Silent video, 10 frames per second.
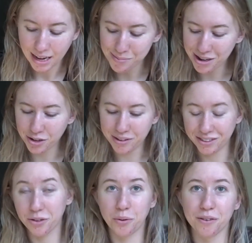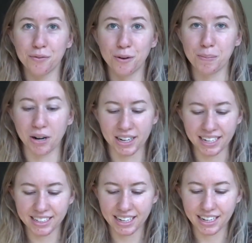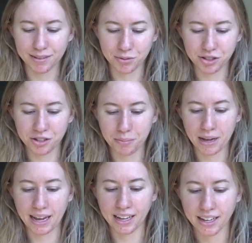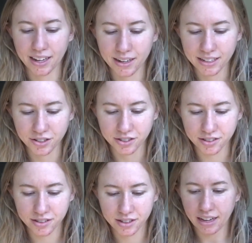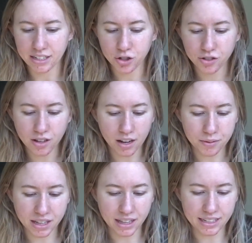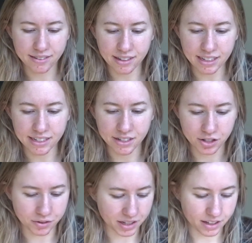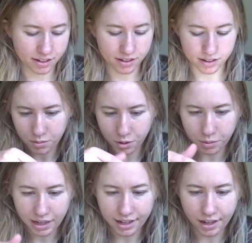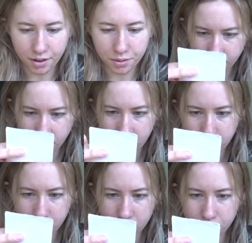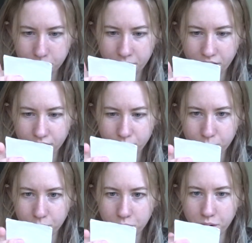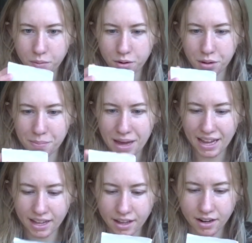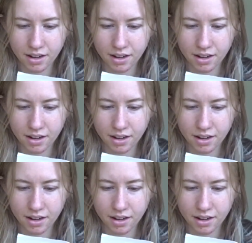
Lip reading: I'm not going to court for a parking ticket. I'm just gonna pay it. I just got really lazy and I didn't do it. Where do I go? And I don't want to go to municipal court. Where do I pay it?